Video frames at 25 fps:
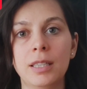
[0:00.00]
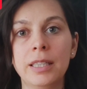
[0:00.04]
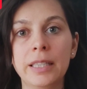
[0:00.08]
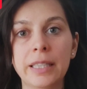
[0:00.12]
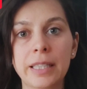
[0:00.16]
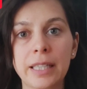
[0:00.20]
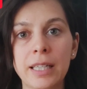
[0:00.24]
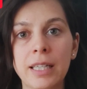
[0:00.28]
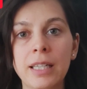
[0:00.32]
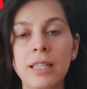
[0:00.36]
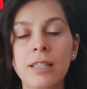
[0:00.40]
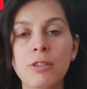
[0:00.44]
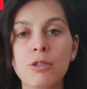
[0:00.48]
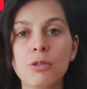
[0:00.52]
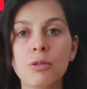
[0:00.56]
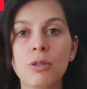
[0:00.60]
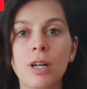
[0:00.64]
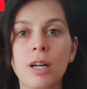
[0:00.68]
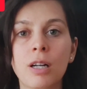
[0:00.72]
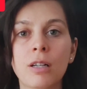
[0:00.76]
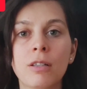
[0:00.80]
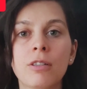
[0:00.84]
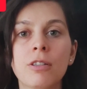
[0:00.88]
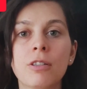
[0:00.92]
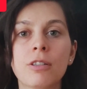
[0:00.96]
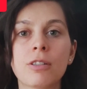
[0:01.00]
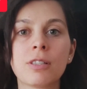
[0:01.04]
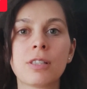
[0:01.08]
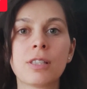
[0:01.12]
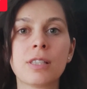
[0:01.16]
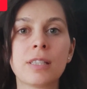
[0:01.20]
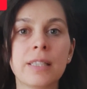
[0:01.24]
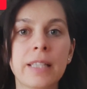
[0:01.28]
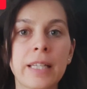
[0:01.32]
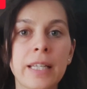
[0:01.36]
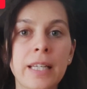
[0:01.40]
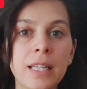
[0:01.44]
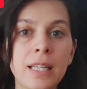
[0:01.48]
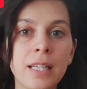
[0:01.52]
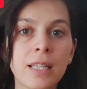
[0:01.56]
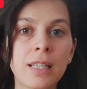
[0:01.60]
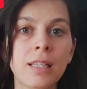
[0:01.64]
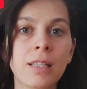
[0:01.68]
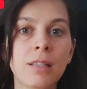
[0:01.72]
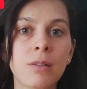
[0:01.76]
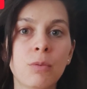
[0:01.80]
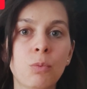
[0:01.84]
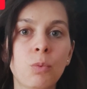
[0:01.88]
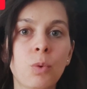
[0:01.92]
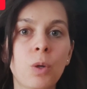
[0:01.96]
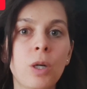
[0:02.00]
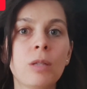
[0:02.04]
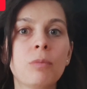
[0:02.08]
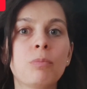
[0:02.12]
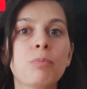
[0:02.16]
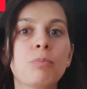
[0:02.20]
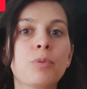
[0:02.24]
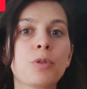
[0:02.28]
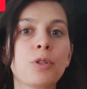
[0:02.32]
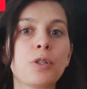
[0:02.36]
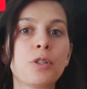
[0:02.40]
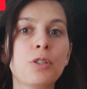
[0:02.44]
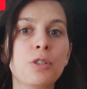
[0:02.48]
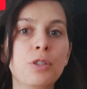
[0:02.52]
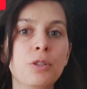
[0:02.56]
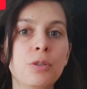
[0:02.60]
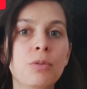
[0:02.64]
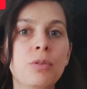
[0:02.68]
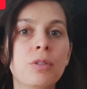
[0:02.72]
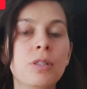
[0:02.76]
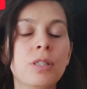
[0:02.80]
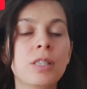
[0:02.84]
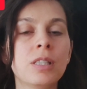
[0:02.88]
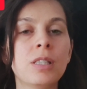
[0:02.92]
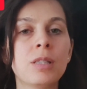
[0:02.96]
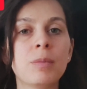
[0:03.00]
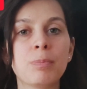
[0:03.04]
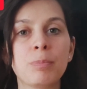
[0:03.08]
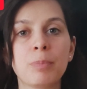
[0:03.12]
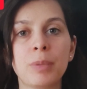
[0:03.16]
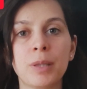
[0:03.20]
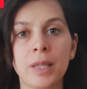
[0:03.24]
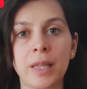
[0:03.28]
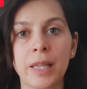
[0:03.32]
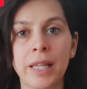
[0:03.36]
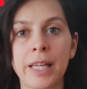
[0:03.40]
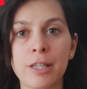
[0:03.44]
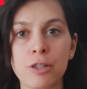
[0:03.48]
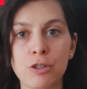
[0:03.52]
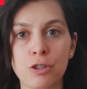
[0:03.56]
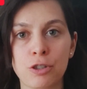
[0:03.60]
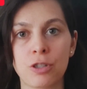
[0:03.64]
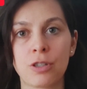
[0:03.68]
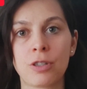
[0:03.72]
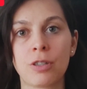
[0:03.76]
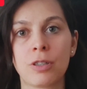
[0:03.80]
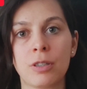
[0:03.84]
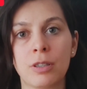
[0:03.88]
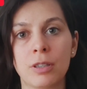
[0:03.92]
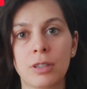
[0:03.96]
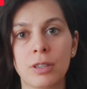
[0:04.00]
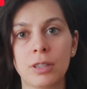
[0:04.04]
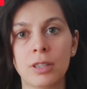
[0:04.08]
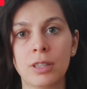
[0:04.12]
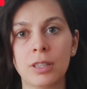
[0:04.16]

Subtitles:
Getting to understand what produces pleasure.